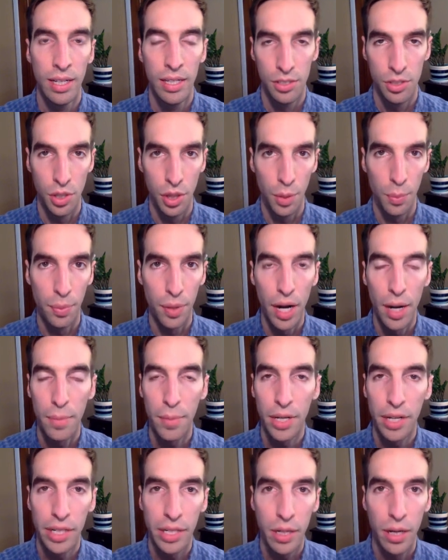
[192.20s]
So the
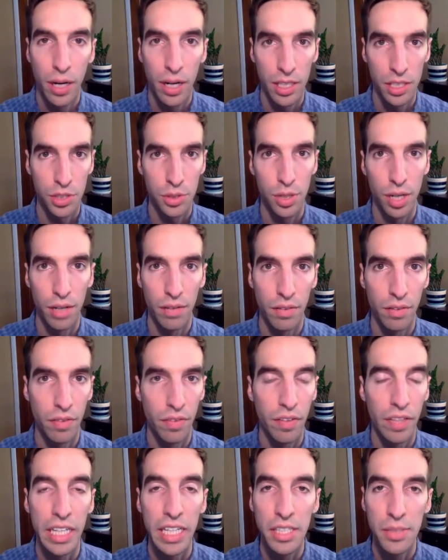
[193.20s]
primary cost driver
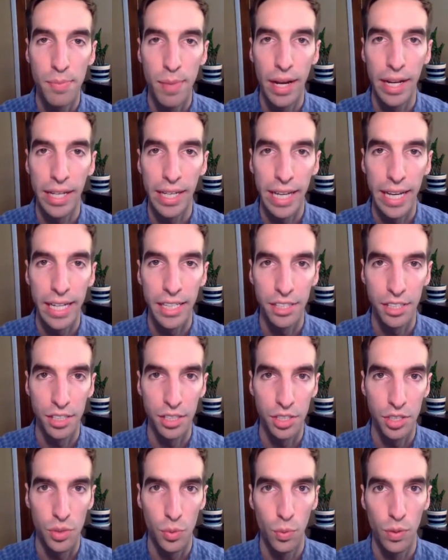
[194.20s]
for these
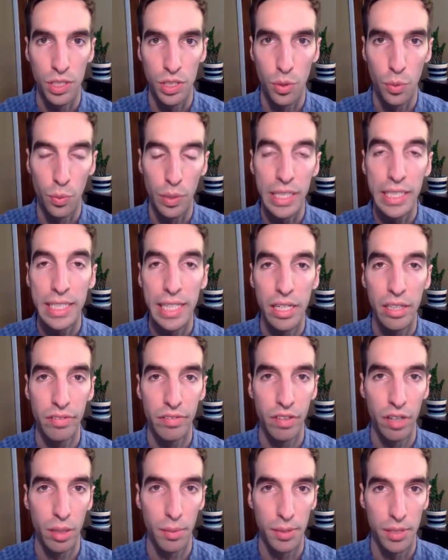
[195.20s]
medications was the retail
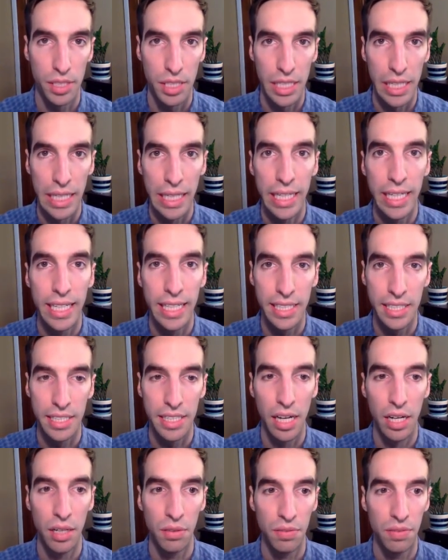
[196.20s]
pharmacy
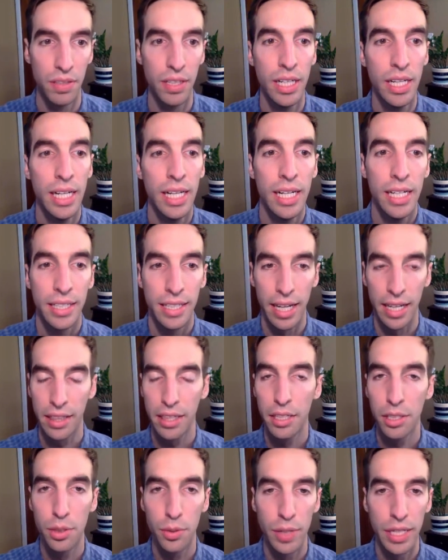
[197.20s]
itself, not
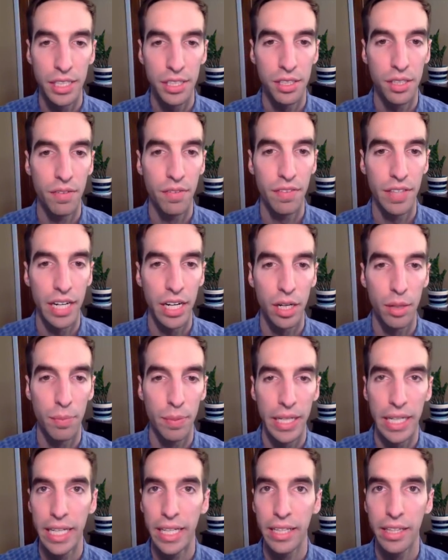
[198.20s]
the duration of
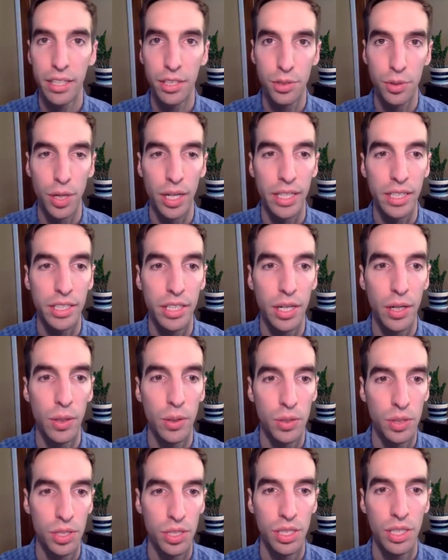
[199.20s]
therapy, the drug
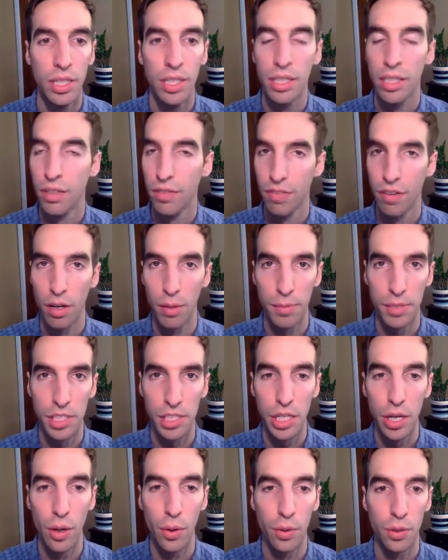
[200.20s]
dose, the
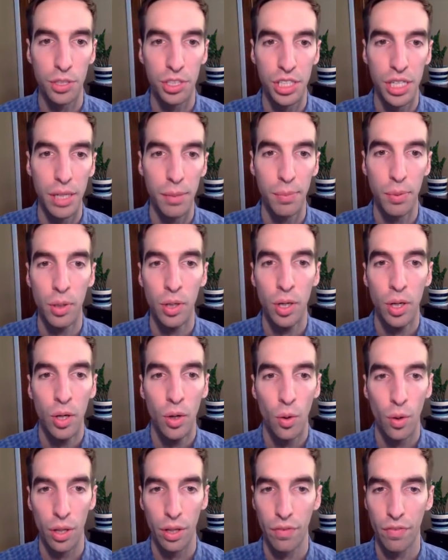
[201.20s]
pharmacy ownership,
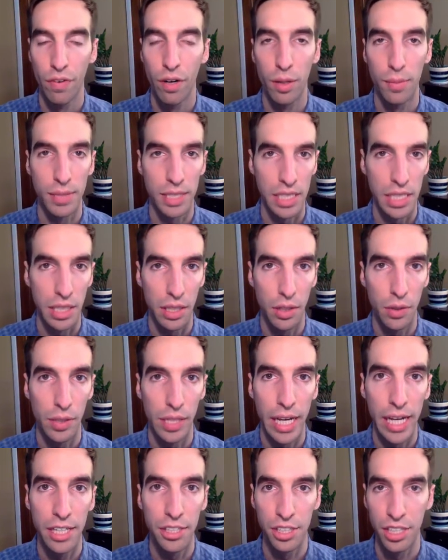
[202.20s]
or the pharmacy
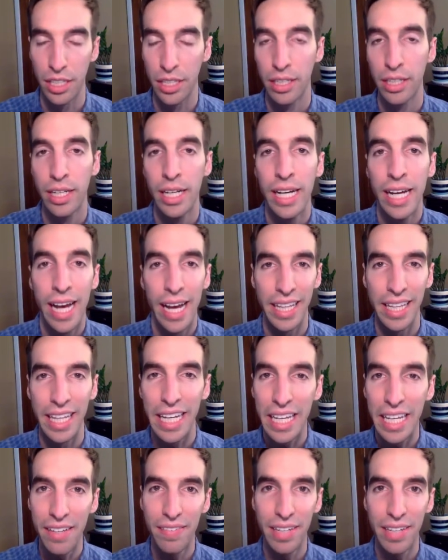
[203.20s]
location. And they
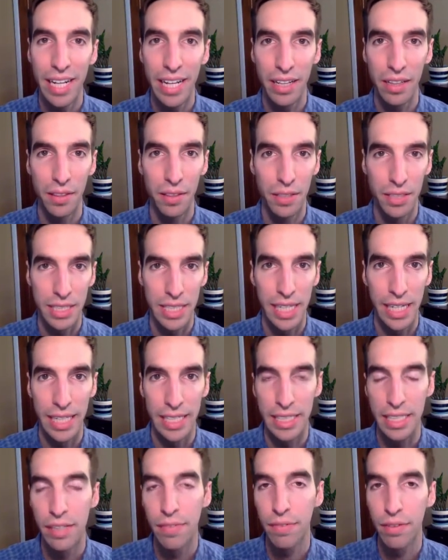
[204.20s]
even looked
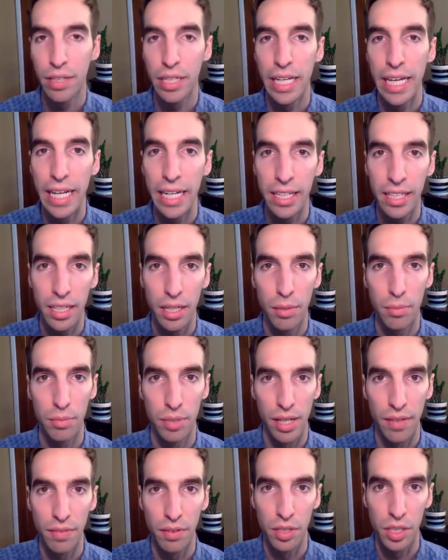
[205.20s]
at different income
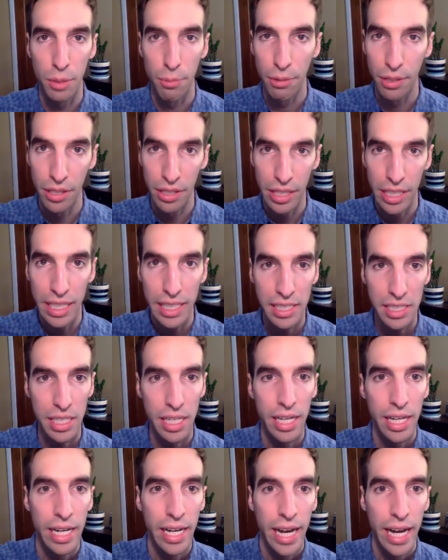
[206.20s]
level communities,
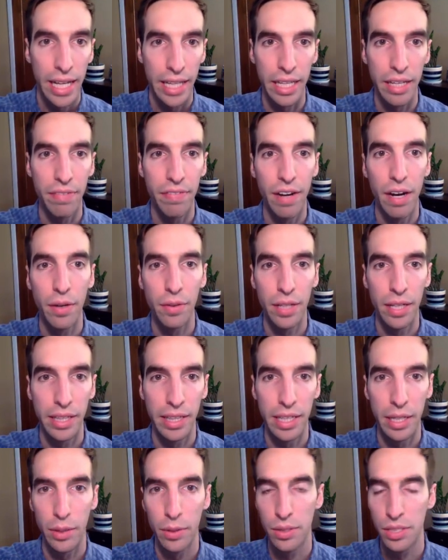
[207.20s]
and they found that
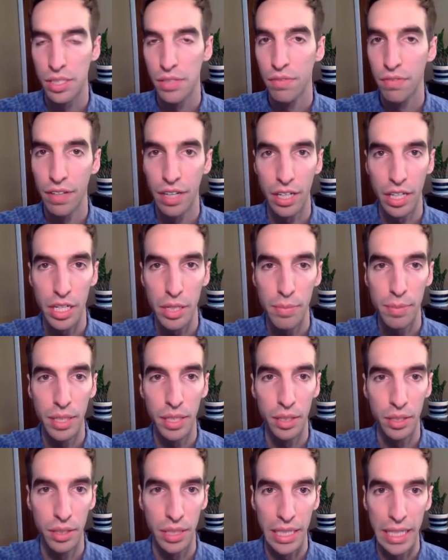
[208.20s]
there was
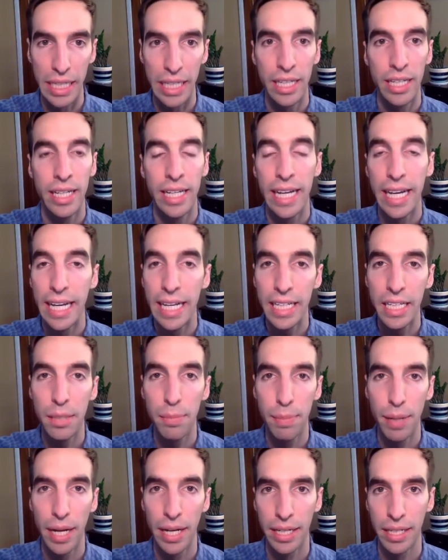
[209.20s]
variability
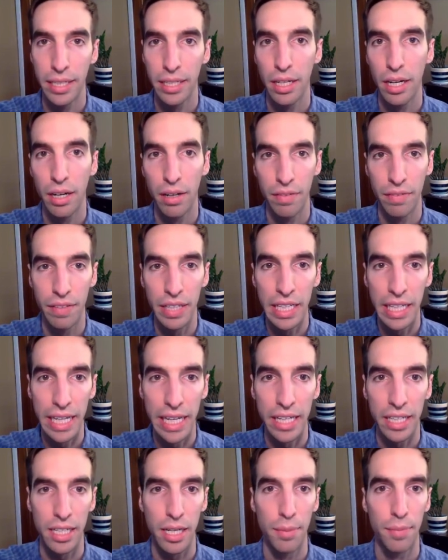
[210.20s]
independent of the
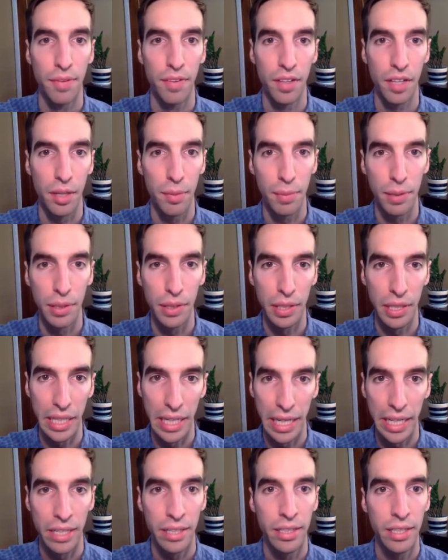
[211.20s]
income of the
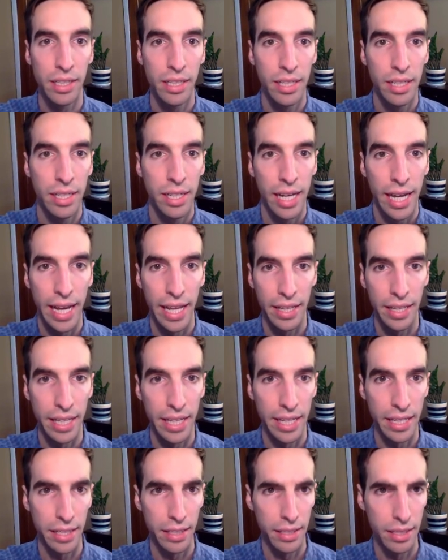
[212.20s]
community. And
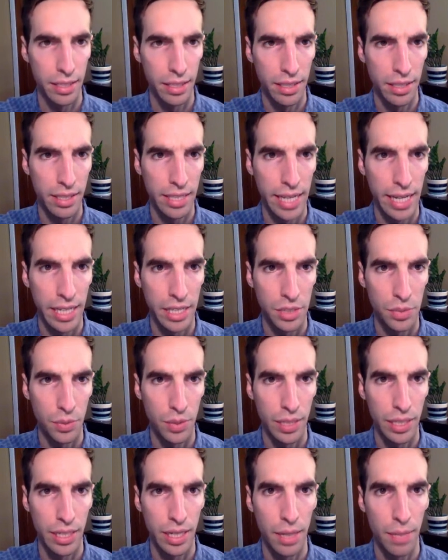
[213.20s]
that is
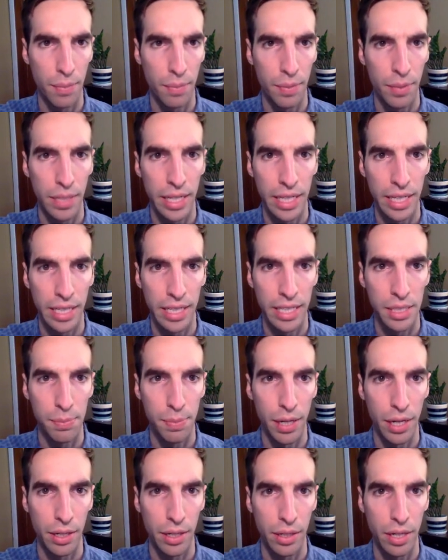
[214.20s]
written up in this
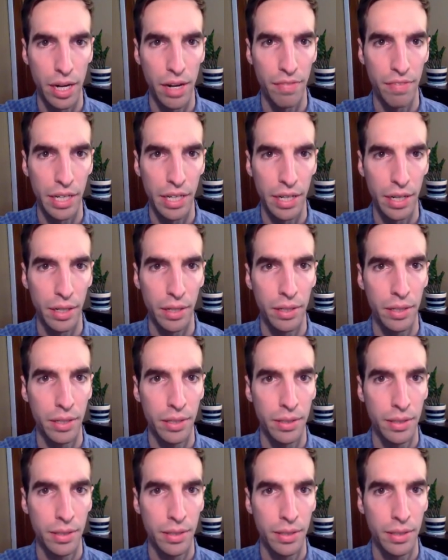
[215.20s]
paragraph here.